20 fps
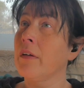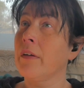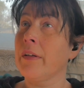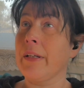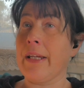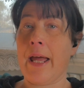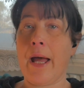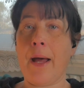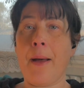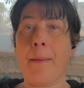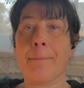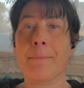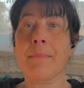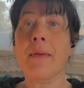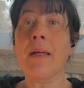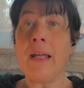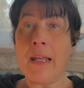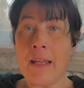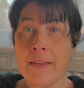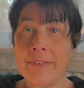yep,
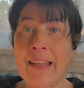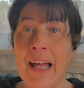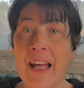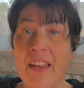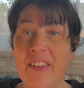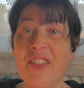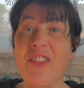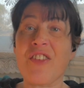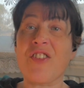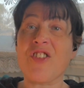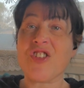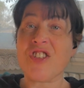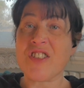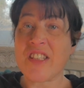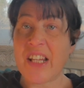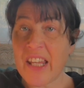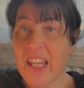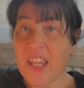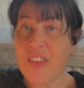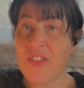that
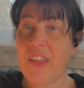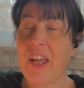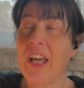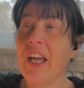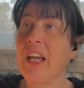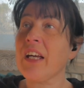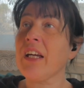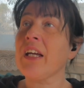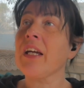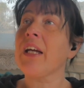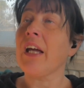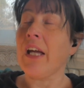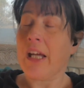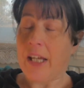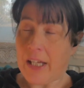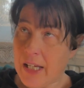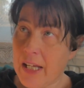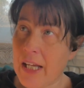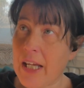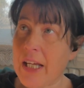sticky thing,
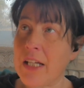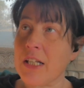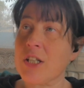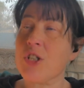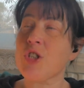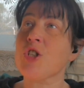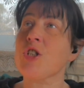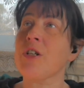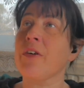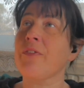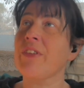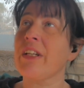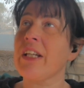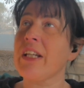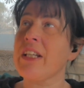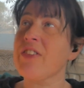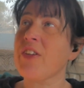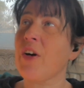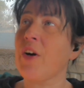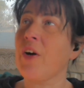he shoved it in
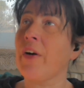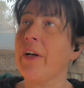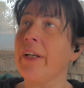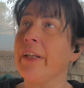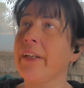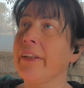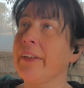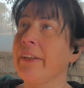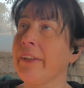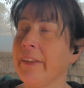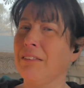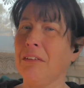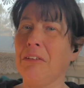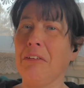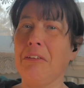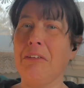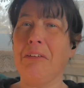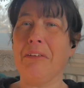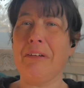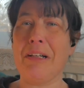his eye.
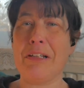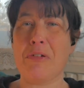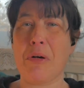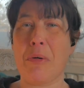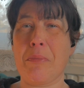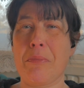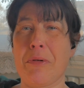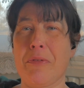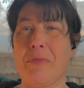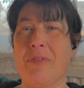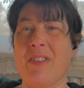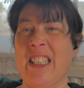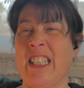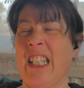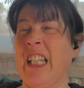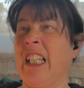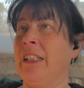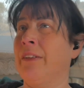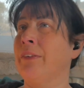Oh, he removed his eye.